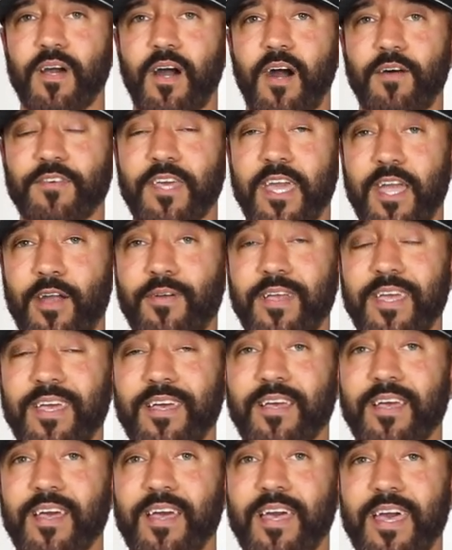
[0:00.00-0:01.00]
of
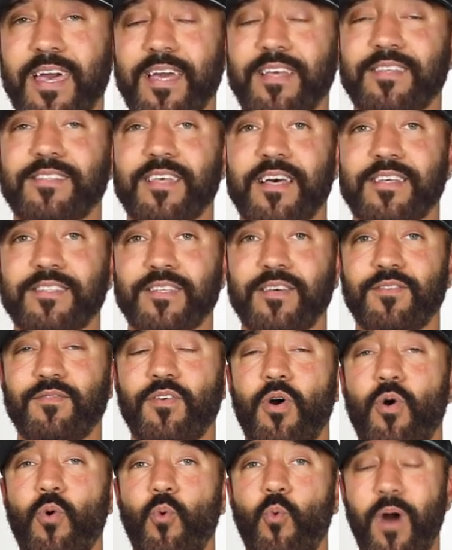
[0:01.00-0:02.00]
carrying excessive
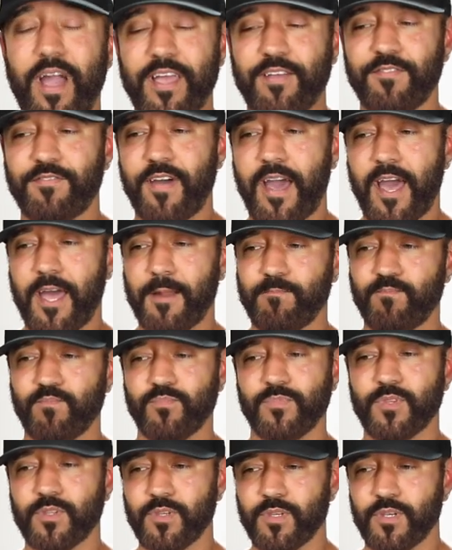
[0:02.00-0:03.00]
white fat.
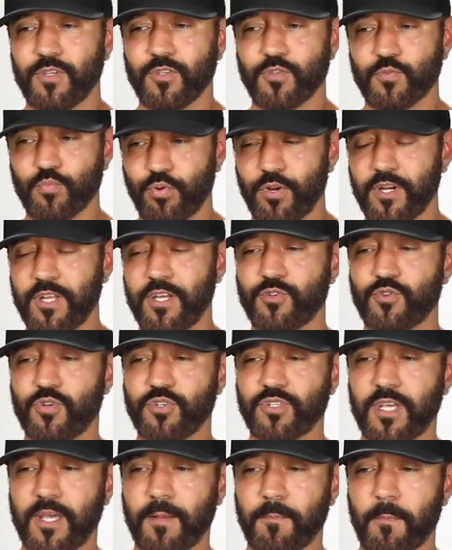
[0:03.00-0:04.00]
It's pretty
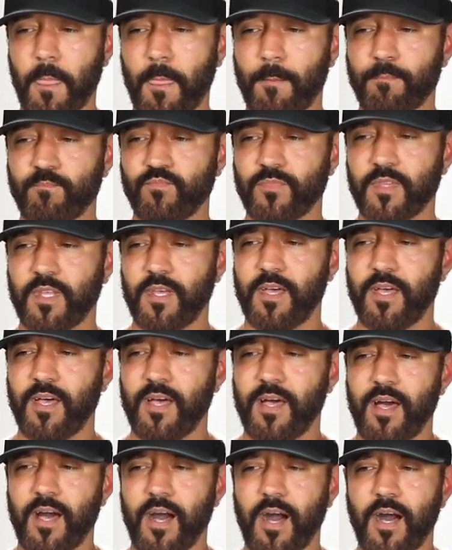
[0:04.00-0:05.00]
interesting.
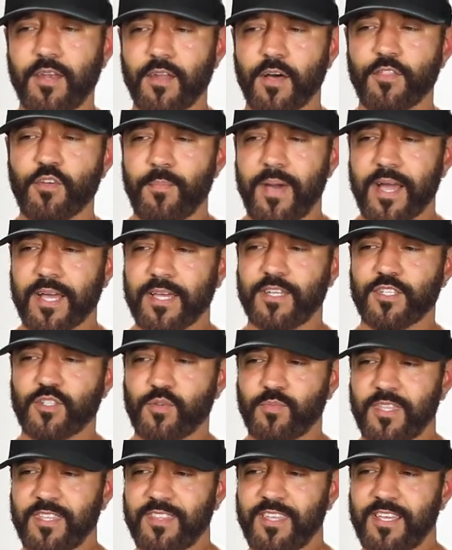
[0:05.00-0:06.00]
Another
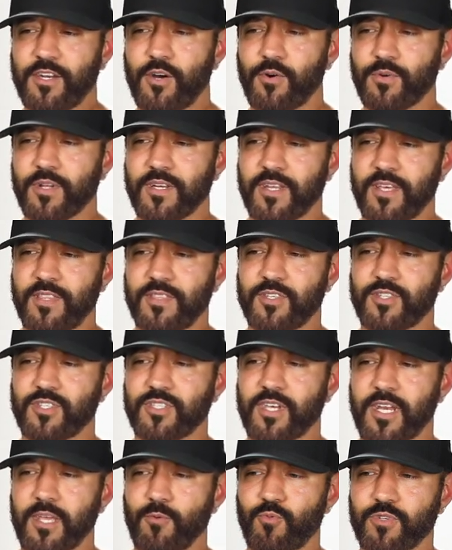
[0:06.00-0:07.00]
mechanism that they noted in this
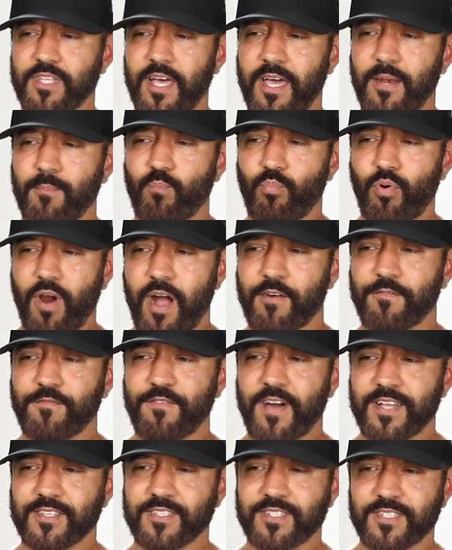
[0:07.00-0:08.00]
study was that brown
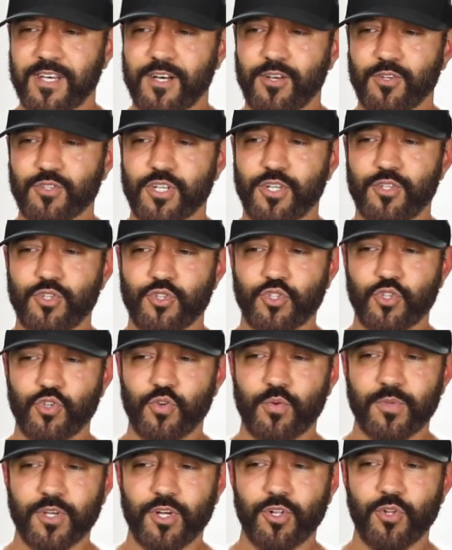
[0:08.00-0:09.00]
fat cells
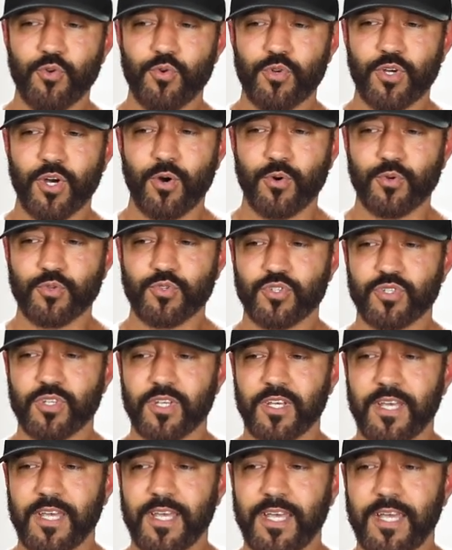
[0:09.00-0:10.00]
consumed glucose
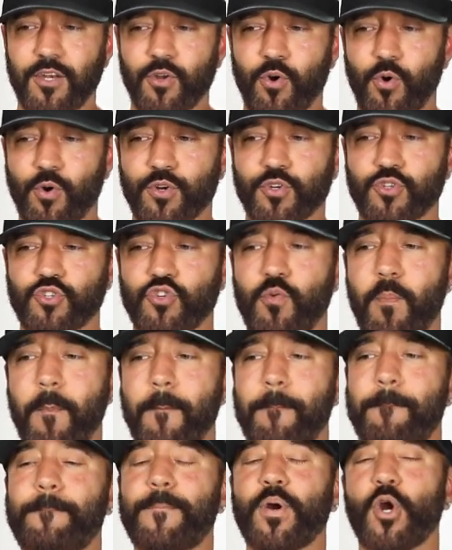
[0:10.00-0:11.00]
in order to
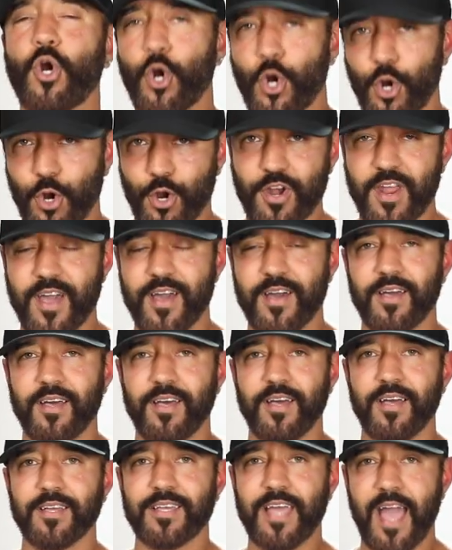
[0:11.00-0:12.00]
burn
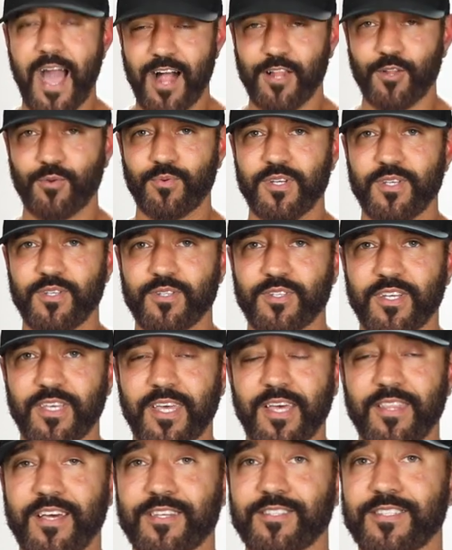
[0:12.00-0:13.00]
calories.
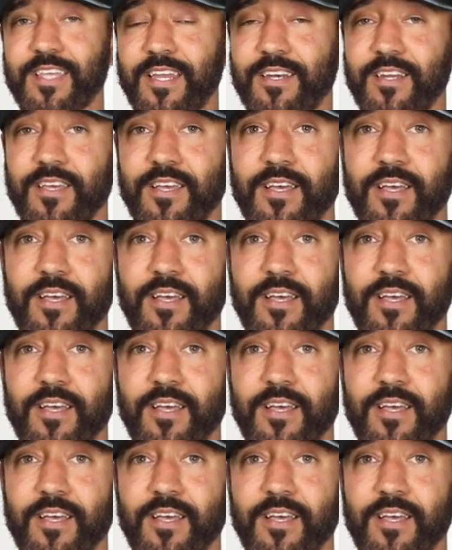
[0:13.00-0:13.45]
Again, that's that